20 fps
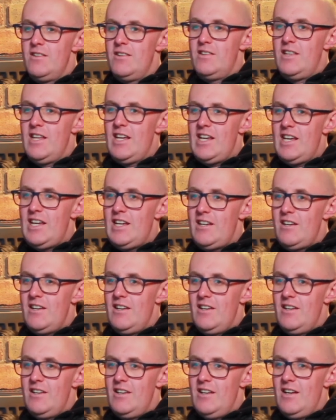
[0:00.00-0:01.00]
The
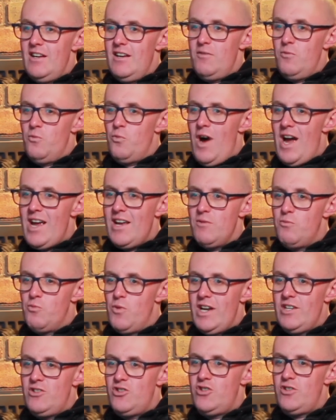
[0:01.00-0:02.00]
way in
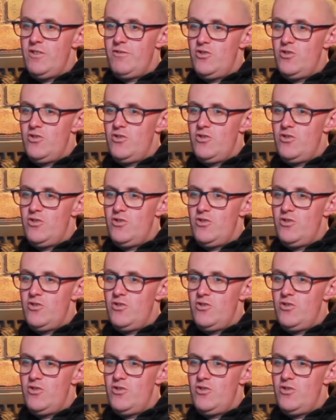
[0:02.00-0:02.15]
which,